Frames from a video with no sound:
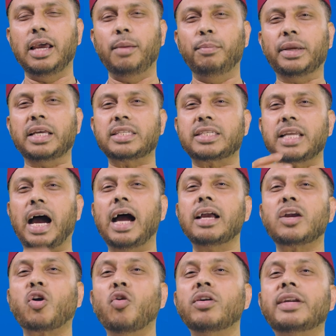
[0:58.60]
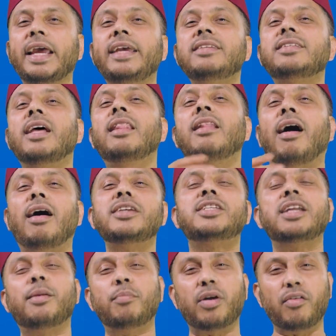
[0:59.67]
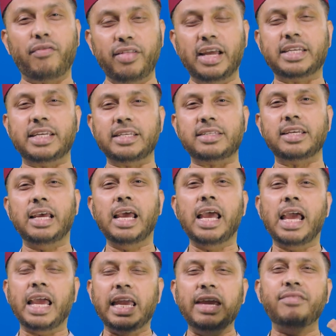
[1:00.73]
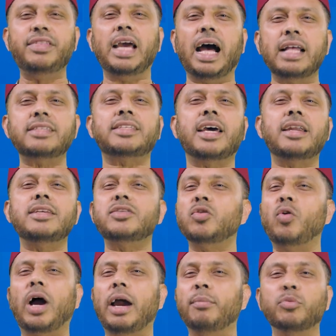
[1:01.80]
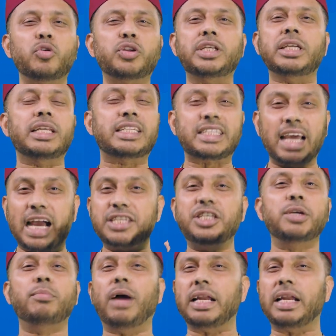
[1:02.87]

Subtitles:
Because tongue contains a large number of letters. If the answer is no, I am not touching my